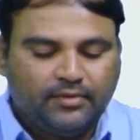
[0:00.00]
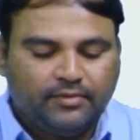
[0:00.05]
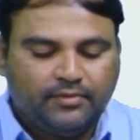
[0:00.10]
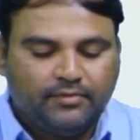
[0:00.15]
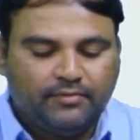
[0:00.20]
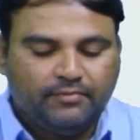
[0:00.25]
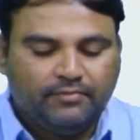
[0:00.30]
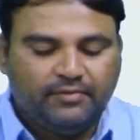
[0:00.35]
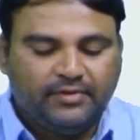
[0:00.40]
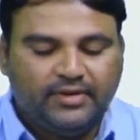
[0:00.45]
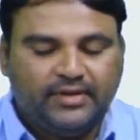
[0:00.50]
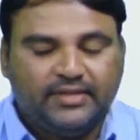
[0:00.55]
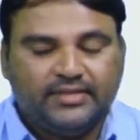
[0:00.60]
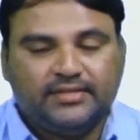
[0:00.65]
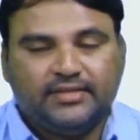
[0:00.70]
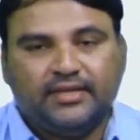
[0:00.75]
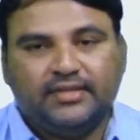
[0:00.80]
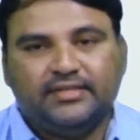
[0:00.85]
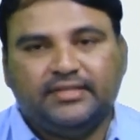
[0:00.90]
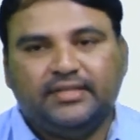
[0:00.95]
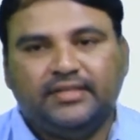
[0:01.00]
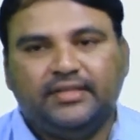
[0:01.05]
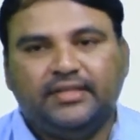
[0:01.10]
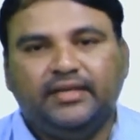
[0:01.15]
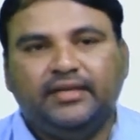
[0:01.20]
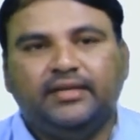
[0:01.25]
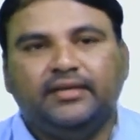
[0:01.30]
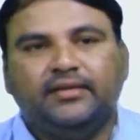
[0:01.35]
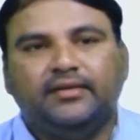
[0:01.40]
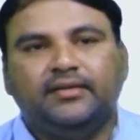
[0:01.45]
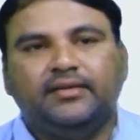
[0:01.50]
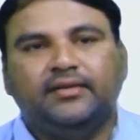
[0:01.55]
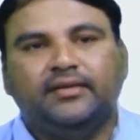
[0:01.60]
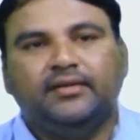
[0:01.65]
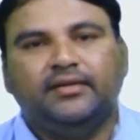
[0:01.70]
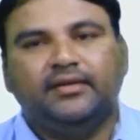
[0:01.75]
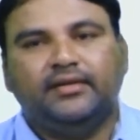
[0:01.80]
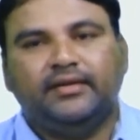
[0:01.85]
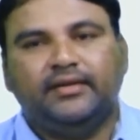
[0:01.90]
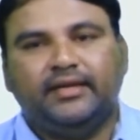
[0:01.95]
will discuss in the
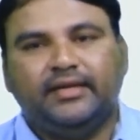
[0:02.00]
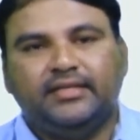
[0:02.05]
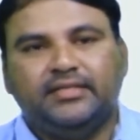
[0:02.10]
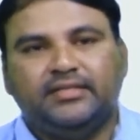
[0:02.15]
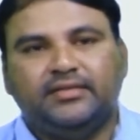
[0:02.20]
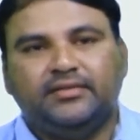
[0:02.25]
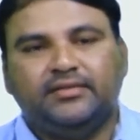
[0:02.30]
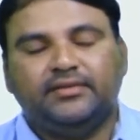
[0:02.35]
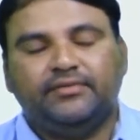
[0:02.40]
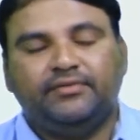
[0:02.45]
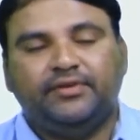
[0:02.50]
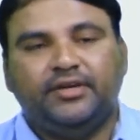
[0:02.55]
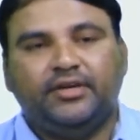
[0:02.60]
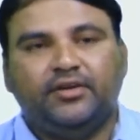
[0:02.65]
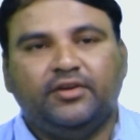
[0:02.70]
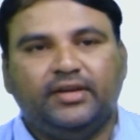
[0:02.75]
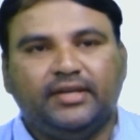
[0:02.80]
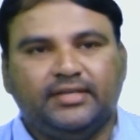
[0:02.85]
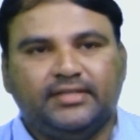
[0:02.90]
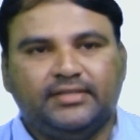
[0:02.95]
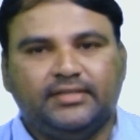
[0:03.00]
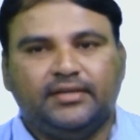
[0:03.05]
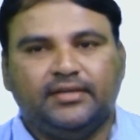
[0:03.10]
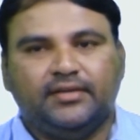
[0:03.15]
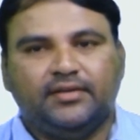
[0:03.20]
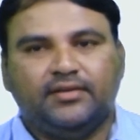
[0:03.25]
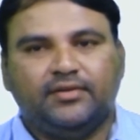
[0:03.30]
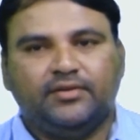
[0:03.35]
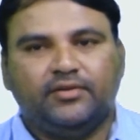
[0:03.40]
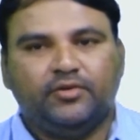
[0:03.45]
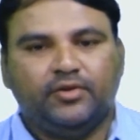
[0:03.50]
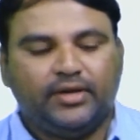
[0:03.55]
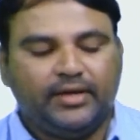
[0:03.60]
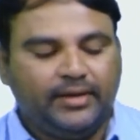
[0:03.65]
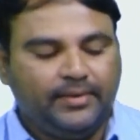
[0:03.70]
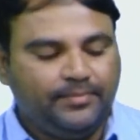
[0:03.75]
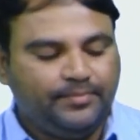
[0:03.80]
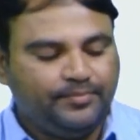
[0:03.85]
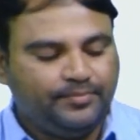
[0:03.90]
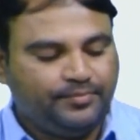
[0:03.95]
next video lecture. Okay.
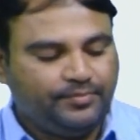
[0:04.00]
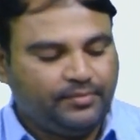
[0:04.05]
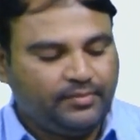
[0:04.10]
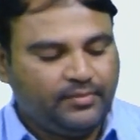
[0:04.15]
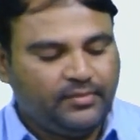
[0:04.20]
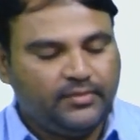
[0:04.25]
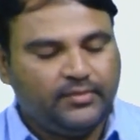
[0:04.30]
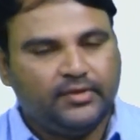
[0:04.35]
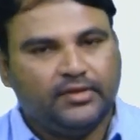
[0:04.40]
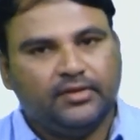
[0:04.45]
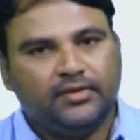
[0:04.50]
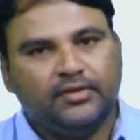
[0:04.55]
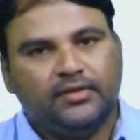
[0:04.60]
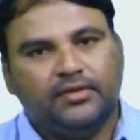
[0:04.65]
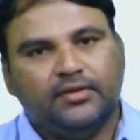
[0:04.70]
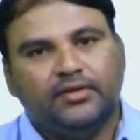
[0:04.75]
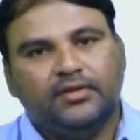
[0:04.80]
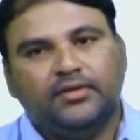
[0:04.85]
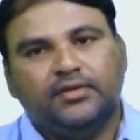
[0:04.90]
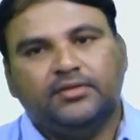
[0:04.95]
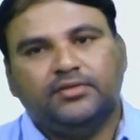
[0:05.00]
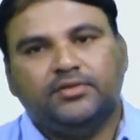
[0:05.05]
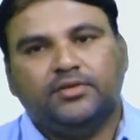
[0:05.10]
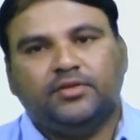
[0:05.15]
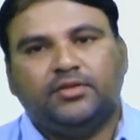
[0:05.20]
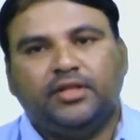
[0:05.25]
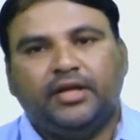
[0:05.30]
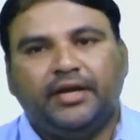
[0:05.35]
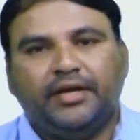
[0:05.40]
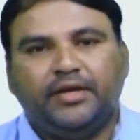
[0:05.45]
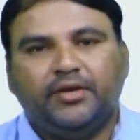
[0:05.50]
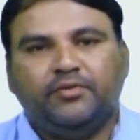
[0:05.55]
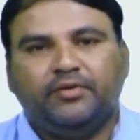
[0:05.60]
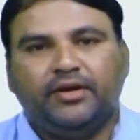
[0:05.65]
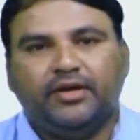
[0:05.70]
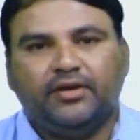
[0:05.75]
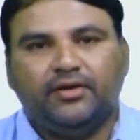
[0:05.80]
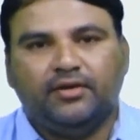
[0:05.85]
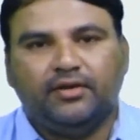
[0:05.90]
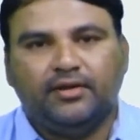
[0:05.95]
So thank you one
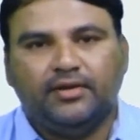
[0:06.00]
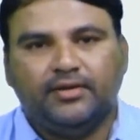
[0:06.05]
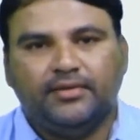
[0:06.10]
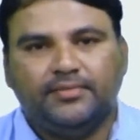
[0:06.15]
and all.